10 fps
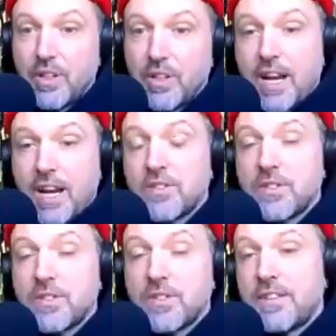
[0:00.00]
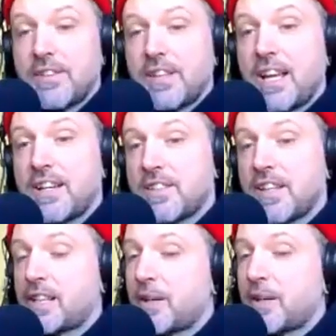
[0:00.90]
right. So that is
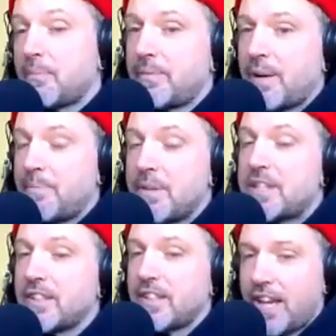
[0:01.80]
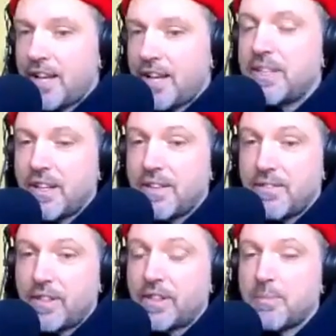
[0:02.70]
like a misalignment
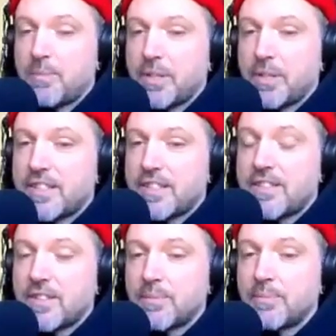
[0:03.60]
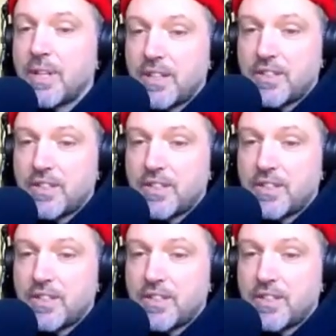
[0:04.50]
of the complete system